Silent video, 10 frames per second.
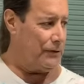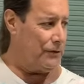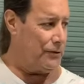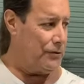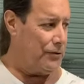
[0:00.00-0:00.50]

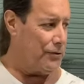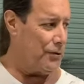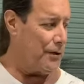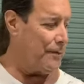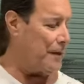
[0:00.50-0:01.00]
sure,
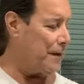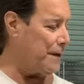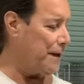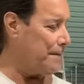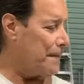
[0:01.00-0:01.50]
okay.
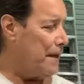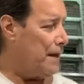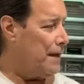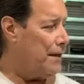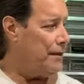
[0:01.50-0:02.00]

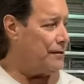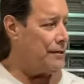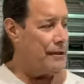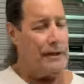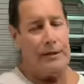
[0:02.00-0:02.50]
This,
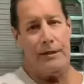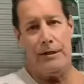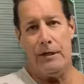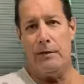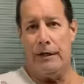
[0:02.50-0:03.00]
this
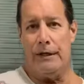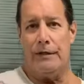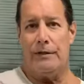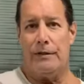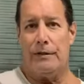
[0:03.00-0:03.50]

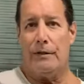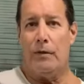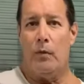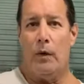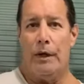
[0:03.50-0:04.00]
series
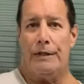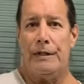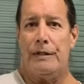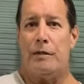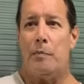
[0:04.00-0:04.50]
was
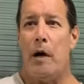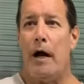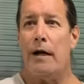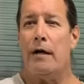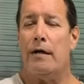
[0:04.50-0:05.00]

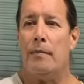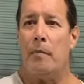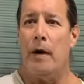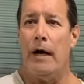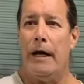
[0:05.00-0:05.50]
inspired
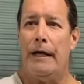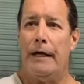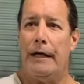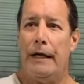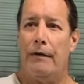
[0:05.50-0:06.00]
by
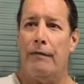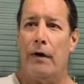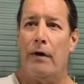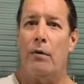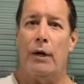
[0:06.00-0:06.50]
a very
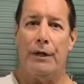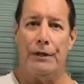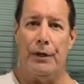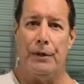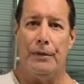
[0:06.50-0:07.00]

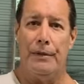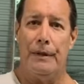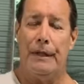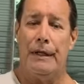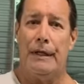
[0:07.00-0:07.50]
well-known
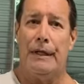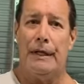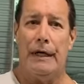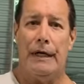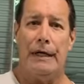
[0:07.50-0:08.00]
uh,
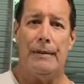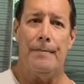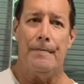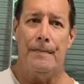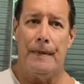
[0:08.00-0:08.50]

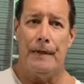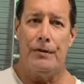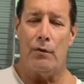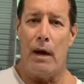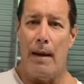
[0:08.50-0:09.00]

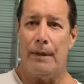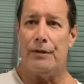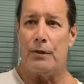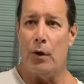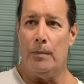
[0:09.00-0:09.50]
ceramic
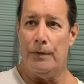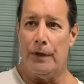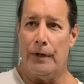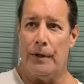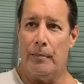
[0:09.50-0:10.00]

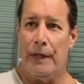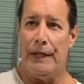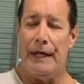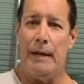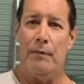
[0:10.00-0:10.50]
sculptor by the
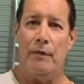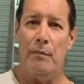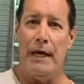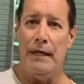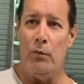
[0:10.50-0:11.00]
name of
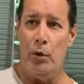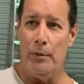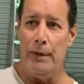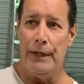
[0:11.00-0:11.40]
Betty Woodman.